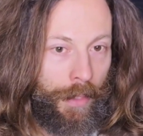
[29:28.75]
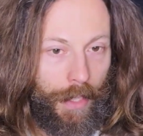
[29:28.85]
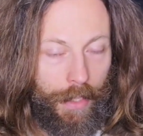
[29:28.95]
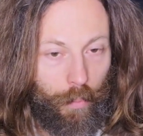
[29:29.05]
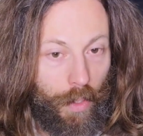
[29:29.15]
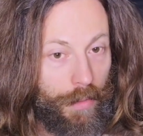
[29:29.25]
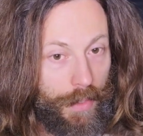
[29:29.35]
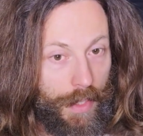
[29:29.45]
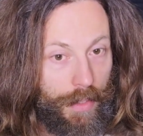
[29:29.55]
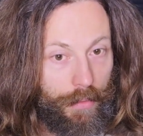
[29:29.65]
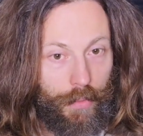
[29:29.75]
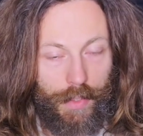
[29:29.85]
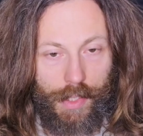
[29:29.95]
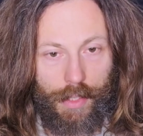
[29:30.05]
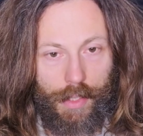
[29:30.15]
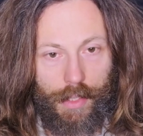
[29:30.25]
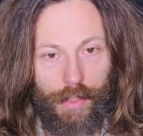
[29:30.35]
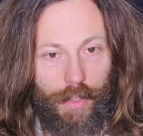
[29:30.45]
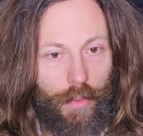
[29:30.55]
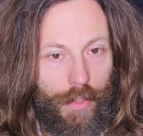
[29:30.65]
And one of these differences
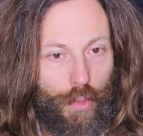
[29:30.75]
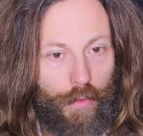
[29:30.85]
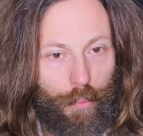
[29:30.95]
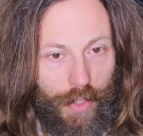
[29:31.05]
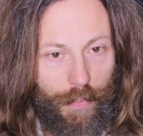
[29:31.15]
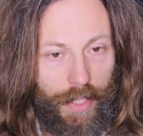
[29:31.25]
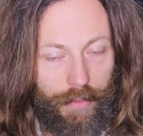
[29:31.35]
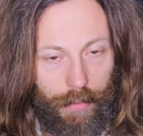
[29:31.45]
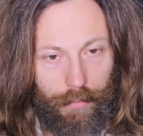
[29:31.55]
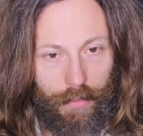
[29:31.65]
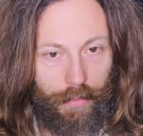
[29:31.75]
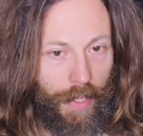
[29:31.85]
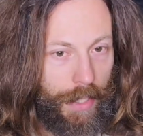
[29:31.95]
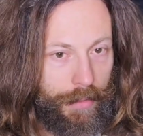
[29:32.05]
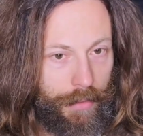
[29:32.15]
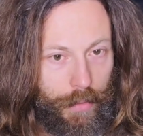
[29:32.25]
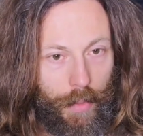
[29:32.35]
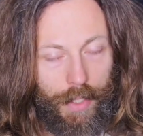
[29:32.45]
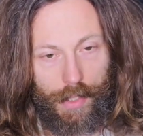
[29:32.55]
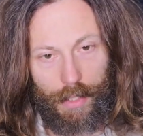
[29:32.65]
is the usage of perspective, the fact that
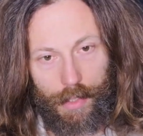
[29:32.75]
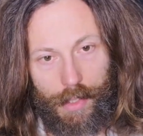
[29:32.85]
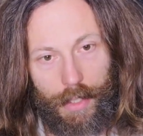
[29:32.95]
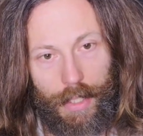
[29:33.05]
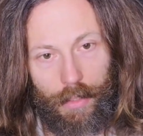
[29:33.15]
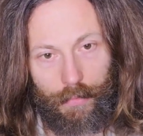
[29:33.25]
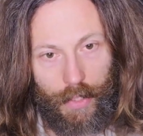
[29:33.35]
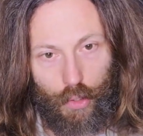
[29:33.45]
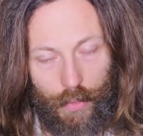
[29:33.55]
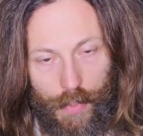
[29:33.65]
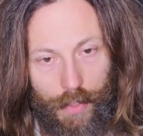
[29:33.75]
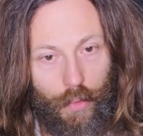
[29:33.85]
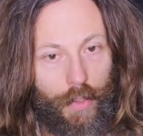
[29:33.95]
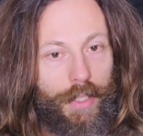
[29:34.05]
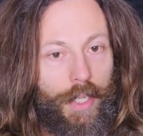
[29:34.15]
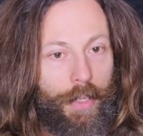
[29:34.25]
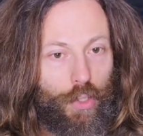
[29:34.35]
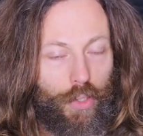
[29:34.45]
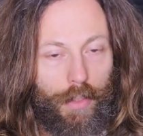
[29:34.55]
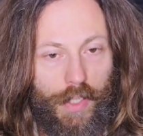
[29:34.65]
Renaissance style features a
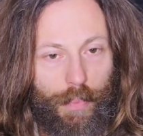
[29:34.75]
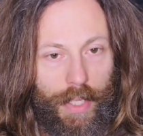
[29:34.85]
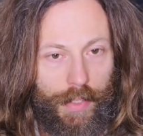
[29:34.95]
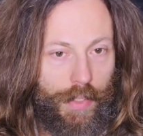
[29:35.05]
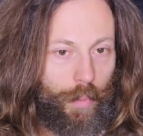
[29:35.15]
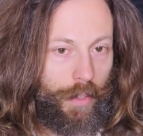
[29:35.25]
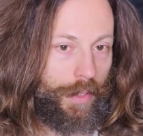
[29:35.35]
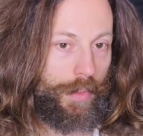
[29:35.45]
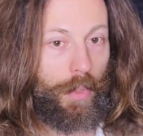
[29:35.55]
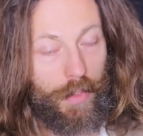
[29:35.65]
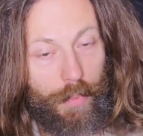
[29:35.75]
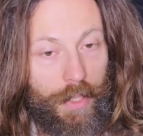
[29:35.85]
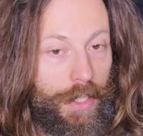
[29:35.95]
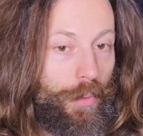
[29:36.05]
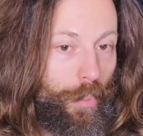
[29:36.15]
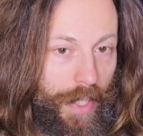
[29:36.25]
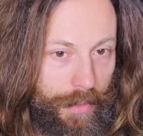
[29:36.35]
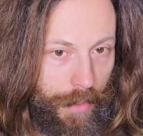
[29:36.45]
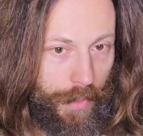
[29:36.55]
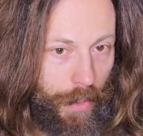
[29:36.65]
three-dimensional space, whereas most medieval
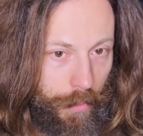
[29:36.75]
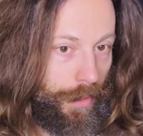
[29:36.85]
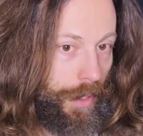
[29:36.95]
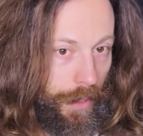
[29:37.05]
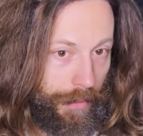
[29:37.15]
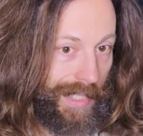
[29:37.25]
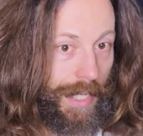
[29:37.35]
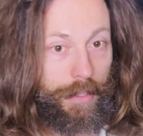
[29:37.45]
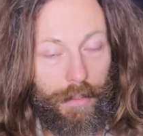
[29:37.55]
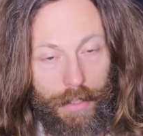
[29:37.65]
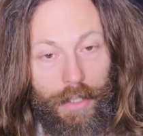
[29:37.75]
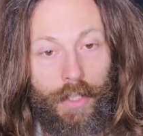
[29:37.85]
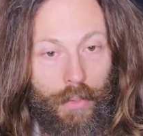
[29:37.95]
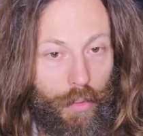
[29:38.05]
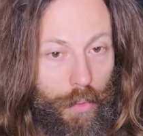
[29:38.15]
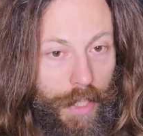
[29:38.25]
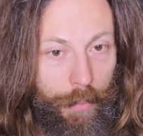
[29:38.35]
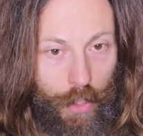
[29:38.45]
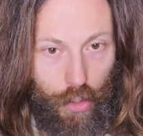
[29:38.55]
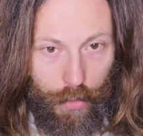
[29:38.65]
paintings don't. They're decidedly
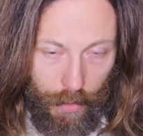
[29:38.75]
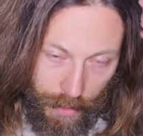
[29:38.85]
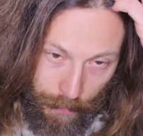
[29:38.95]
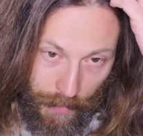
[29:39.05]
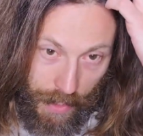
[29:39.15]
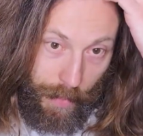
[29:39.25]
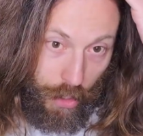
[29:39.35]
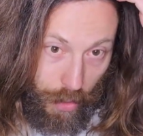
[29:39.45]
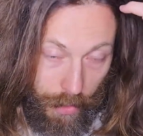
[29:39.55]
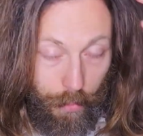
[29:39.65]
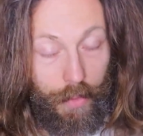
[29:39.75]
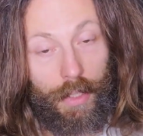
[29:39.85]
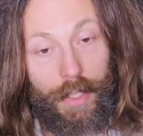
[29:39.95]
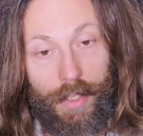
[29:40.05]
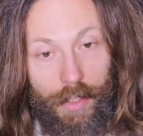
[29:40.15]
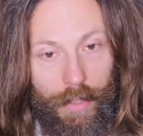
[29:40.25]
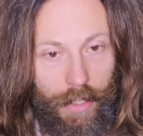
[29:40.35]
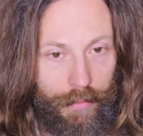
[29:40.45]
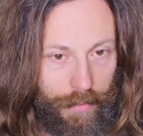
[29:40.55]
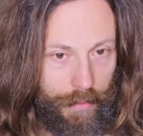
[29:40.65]
two-dimensional, especially if we're talking
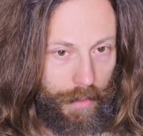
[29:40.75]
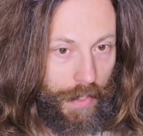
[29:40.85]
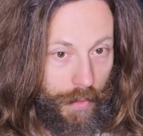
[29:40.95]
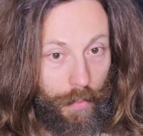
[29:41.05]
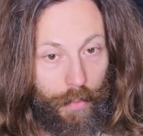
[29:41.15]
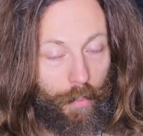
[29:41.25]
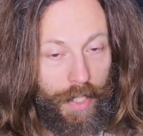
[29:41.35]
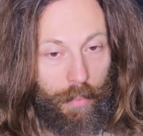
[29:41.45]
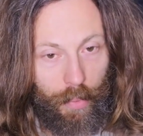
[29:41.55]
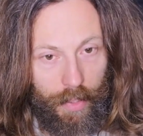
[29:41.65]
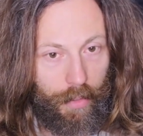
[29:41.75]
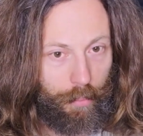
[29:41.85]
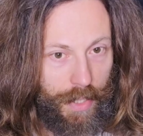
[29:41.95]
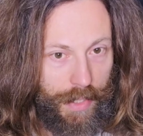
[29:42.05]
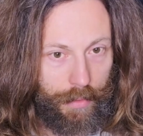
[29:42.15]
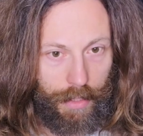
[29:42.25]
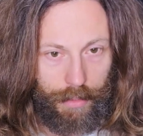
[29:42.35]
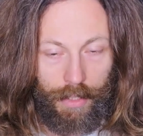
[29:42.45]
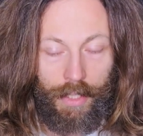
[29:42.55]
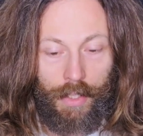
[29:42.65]
about Eastern Roman Empire,
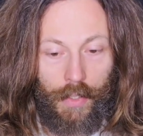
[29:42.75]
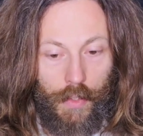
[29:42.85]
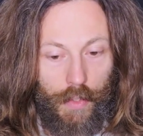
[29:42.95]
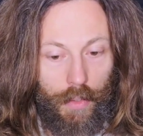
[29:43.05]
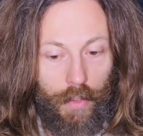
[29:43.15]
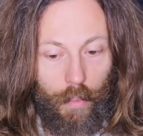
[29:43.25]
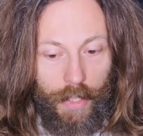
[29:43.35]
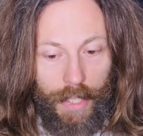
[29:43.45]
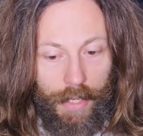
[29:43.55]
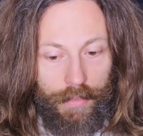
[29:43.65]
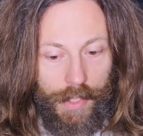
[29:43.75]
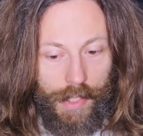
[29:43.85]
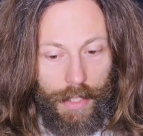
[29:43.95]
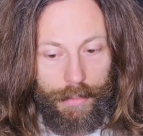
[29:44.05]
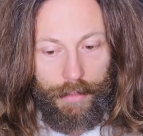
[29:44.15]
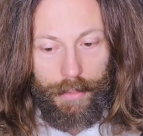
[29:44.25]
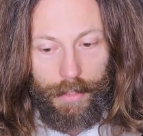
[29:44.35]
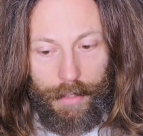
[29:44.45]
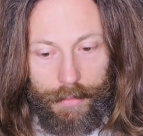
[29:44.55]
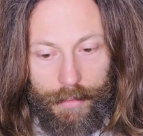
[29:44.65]
Byzantine. So we have this
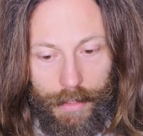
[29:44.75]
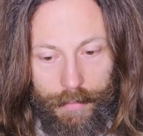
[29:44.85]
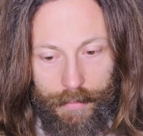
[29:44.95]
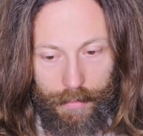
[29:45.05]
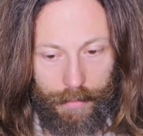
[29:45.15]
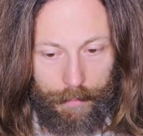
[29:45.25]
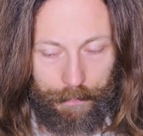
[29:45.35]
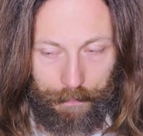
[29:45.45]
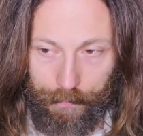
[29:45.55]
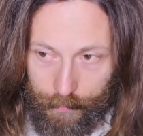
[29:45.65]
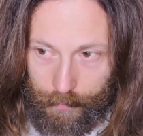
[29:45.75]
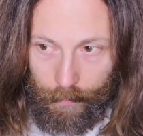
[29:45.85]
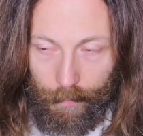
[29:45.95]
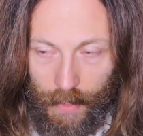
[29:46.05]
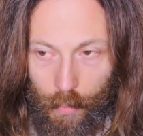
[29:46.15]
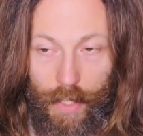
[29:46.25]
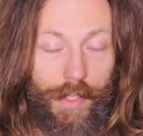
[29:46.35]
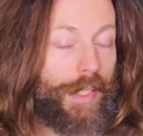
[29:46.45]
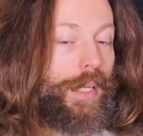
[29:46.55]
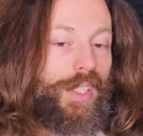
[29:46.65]
idea that
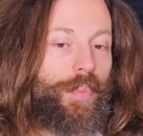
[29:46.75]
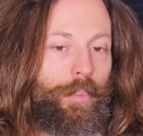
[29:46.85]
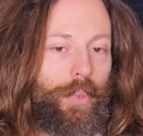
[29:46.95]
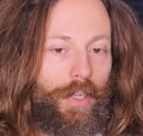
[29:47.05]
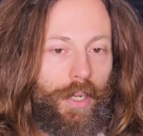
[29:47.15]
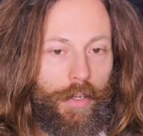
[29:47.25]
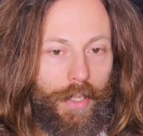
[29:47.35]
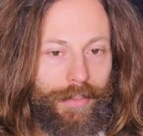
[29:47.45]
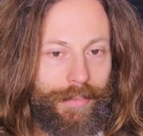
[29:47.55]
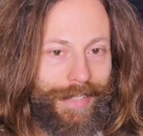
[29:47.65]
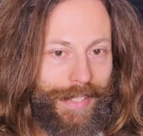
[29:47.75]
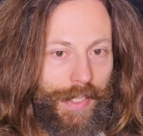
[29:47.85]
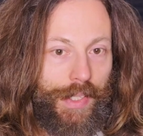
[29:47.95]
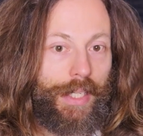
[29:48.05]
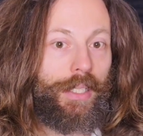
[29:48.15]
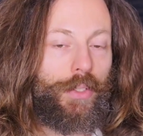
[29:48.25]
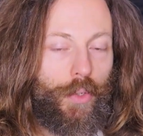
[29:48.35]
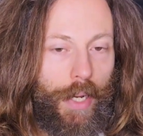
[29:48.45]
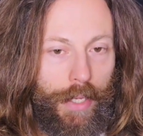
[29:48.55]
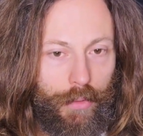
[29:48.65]
Renaissance people are not necessarily
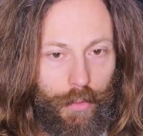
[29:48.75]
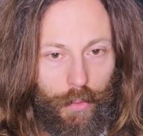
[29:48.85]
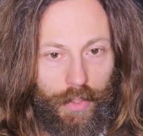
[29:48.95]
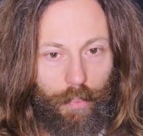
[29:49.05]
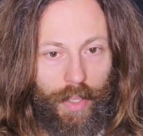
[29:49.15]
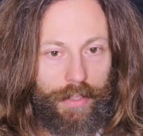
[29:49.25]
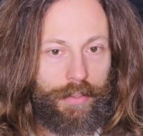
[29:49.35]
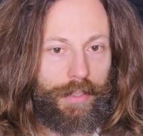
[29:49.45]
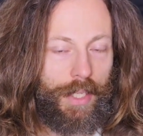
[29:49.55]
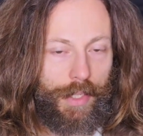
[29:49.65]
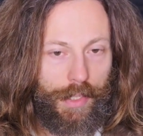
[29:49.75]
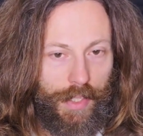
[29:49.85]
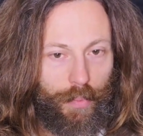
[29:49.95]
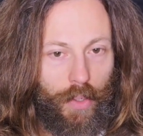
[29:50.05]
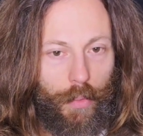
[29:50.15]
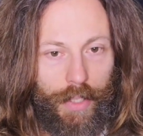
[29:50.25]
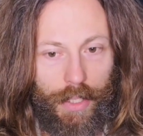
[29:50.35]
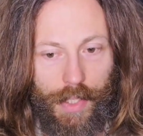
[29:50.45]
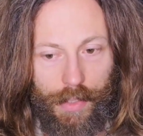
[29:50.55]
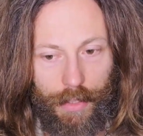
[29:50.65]
trying to depict things as more
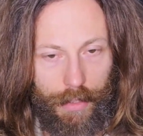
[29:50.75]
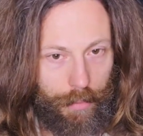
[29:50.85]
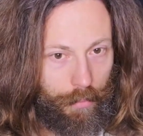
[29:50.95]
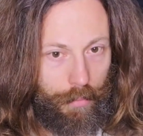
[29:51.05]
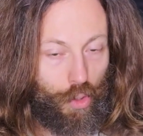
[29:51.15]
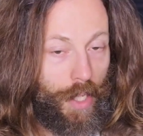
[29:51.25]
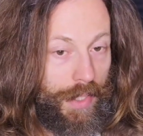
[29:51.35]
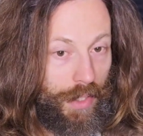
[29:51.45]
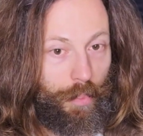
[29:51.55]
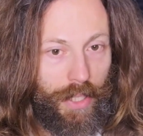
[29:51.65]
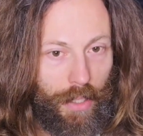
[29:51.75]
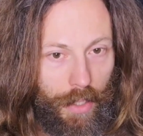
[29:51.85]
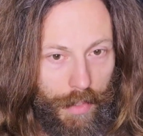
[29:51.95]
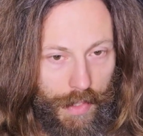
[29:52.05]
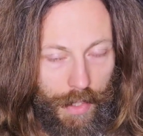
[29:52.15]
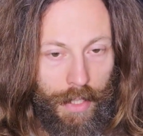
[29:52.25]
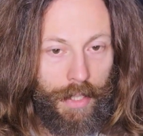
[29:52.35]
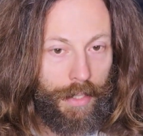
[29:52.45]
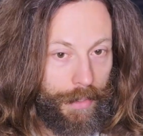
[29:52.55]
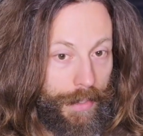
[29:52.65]
realistic just because.
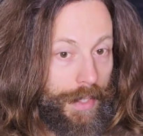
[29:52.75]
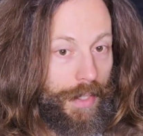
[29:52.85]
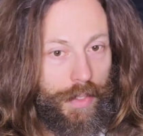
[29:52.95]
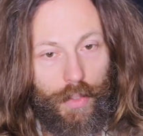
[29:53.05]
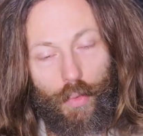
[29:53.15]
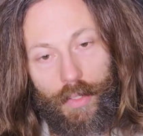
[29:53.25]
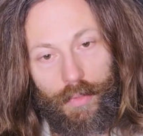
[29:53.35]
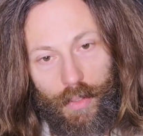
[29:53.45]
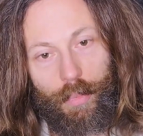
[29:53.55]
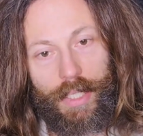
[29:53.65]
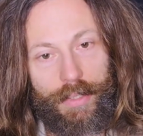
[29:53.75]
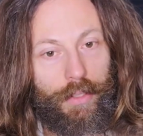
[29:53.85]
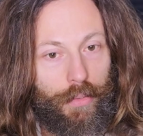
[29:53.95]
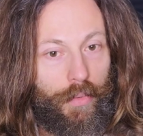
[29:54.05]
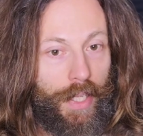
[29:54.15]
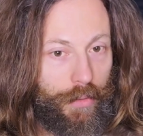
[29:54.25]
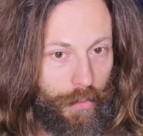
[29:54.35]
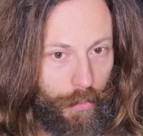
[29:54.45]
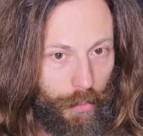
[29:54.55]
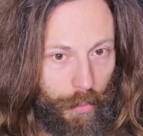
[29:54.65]
This is driven by their
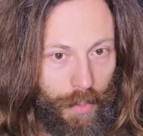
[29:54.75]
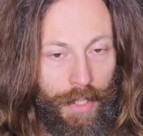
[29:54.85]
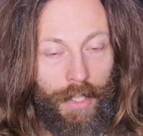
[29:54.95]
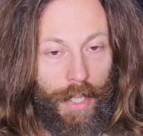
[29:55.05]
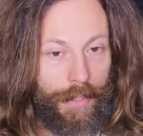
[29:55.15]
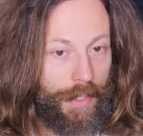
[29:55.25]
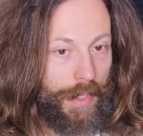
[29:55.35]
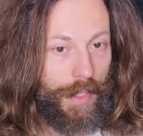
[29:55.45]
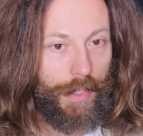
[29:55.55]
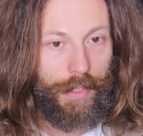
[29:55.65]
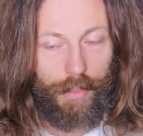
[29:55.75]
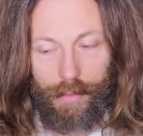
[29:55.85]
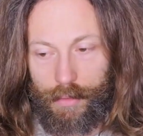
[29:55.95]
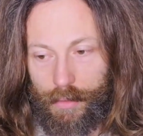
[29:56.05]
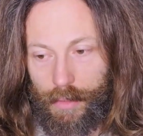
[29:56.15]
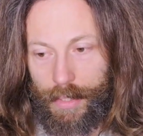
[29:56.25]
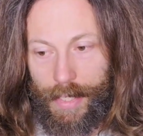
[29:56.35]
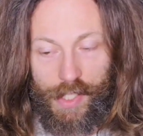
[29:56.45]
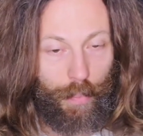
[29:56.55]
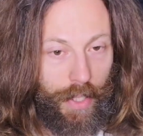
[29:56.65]
faith too. And this is an
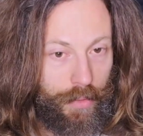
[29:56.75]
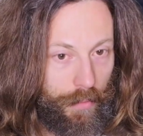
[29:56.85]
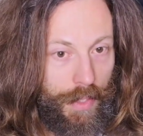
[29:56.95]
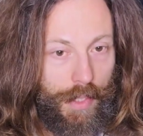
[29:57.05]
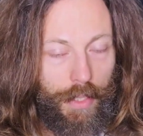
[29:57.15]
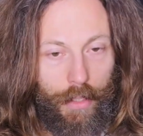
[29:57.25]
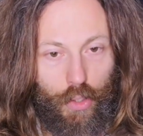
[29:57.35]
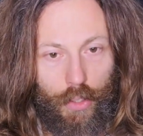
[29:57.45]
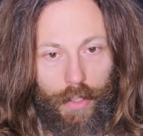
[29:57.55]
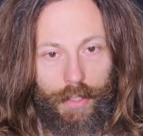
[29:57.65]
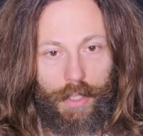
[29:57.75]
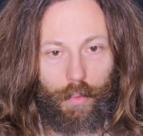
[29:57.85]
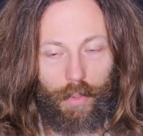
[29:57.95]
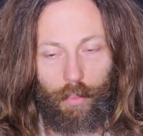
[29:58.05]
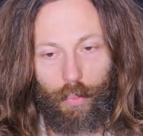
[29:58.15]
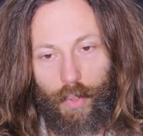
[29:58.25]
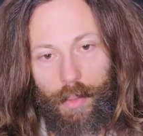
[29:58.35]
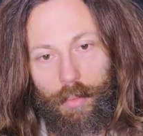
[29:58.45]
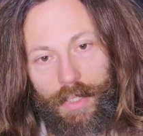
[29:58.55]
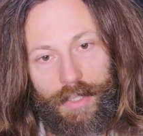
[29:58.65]
aspect of this lecture that will
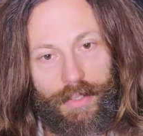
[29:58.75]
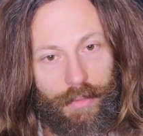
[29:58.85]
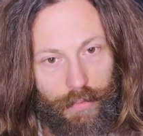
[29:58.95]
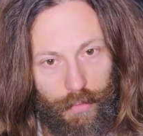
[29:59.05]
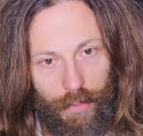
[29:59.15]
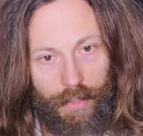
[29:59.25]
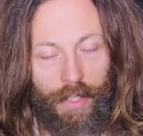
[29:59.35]
probably differ